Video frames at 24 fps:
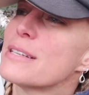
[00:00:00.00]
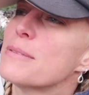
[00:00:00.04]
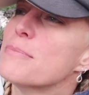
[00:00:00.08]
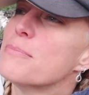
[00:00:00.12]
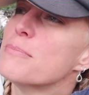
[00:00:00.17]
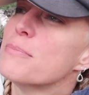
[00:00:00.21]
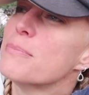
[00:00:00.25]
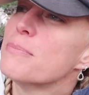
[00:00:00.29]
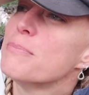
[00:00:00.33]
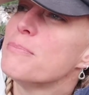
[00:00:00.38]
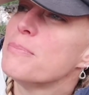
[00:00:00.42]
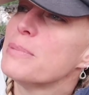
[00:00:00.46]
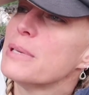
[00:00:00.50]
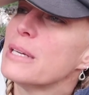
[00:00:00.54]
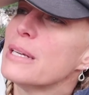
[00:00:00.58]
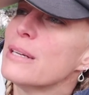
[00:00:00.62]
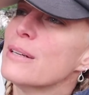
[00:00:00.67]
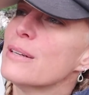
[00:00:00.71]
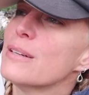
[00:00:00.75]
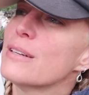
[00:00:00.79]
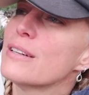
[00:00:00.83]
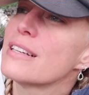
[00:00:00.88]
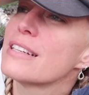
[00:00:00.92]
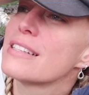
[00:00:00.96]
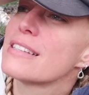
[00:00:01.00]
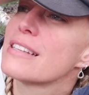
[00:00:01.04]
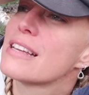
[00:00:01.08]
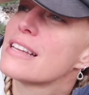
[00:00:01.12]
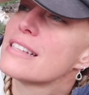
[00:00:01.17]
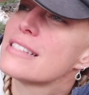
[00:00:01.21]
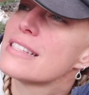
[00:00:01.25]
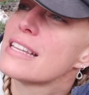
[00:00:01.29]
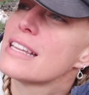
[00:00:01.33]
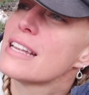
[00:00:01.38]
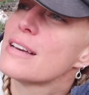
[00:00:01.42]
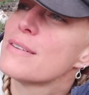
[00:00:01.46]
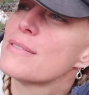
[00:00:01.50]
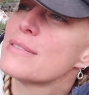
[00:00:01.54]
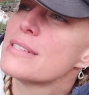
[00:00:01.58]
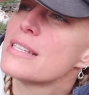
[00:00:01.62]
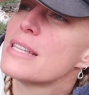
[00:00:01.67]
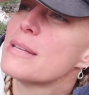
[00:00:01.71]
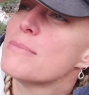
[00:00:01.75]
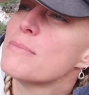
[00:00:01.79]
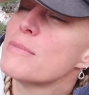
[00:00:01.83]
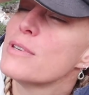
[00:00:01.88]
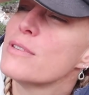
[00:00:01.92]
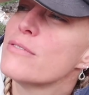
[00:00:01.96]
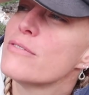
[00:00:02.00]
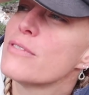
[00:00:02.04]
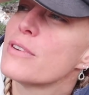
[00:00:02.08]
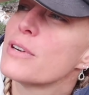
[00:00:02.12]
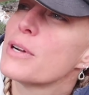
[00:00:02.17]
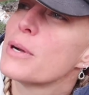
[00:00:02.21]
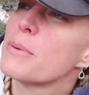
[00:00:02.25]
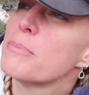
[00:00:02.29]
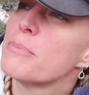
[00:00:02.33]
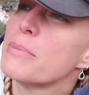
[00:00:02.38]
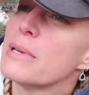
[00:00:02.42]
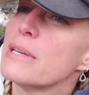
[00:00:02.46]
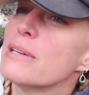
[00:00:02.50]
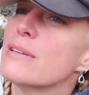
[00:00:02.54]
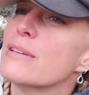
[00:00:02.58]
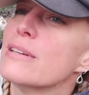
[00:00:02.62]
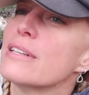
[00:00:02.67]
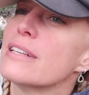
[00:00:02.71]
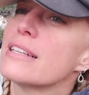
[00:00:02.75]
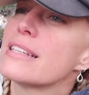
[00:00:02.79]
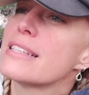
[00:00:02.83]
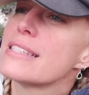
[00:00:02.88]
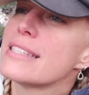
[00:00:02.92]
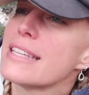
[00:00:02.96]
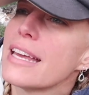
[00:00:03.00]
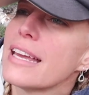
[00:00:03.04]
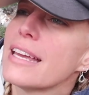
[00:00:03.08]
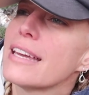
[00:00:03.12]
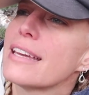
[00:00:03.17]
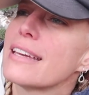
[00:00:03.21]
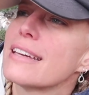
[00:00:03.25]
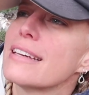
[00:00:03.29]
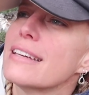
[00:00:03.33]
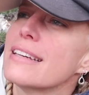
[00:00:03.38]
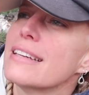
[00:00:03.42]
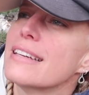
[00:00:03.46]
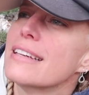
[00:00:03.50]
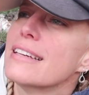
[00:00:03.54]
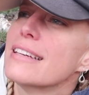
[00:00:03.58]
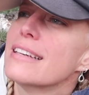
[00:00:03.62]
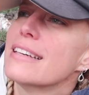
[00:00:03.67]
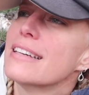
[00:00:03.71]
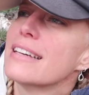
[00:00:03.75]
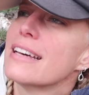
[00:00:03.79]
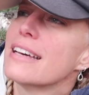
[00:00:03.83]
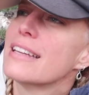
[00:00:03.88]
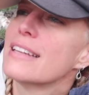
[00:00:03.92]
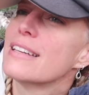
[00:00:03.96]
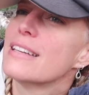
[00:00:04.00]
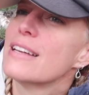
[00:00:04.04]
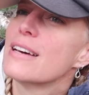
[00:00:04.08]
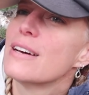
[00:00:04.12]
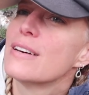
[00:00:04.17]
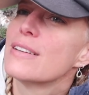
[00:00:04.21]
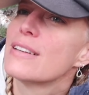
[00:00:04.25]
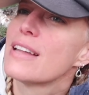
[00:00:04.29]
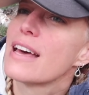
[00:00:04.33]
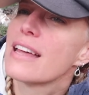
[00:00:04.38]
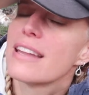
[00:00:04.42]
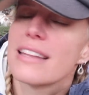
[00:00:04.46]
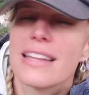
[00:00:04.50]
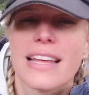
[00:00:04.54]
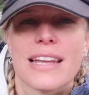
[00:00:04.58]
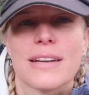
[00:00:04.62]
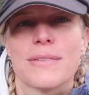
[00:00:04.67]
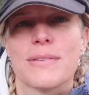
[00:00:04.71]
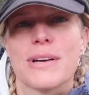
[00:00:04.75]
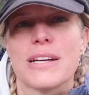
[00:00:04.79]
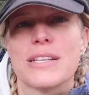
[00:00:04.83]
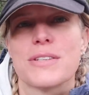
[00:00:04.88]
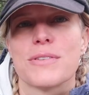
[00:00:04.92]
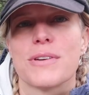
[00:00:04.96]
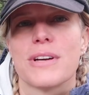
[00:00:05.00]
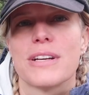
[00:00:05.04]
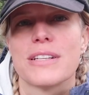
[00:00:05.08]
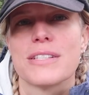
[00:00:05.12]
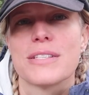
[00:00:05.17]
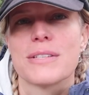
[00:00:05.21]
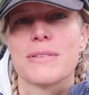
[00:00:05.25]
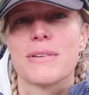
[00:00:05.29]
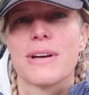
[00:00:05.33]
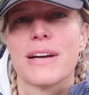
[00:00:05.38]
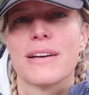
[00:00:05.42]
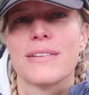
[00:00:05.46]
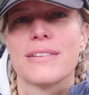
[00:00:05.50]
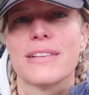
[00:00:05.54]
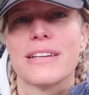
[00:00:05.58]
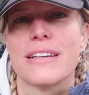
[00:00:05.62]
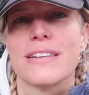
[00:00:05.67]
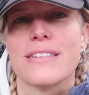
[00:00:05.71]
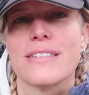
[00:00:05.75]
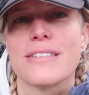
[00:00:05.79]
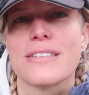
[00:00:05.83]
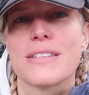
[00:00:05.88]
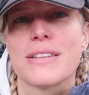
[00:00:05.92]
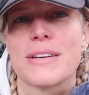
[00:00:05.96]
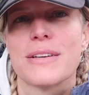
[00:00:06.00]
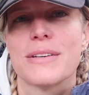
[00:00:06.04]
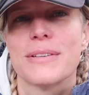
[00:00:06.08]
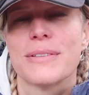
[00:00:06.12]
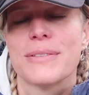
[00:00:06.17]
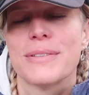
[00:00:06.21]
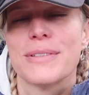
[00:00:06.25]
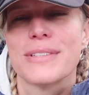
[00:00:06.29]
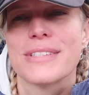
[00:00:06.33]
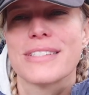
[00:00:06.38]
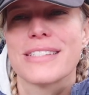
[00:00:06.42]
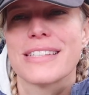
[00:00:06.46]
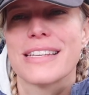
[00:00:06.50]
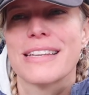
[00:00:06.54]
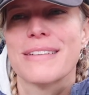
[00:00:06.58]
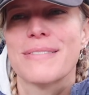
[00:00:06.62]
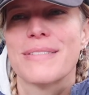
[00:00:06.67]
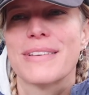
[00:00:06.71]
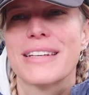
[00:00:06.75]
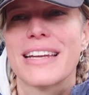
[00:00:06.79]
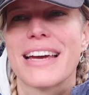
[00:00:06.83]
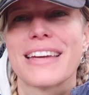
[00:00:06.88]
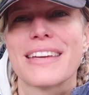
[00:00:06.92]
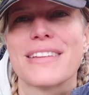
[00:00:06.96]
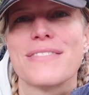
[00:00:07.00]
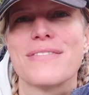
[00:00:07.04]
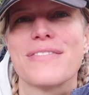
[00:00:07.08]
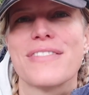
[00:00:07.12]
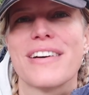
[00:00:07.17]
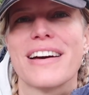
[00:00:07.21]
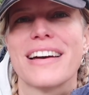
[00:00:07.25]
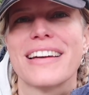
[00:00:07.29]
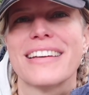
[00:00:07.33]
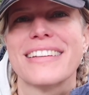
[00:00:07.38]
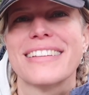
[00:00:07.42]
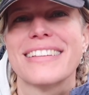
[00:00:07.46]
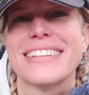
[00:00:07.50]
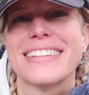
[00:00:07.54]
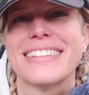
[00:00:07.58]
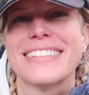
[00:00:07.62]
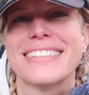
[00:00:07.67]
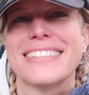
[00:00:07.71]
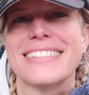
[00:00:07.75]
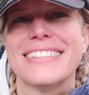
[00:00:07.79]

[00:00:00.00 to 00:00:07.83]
some beer because I said I was in the mood for a beer and a steak. I don't know. Not a lot of restaurants around here, so we'll see what I can find.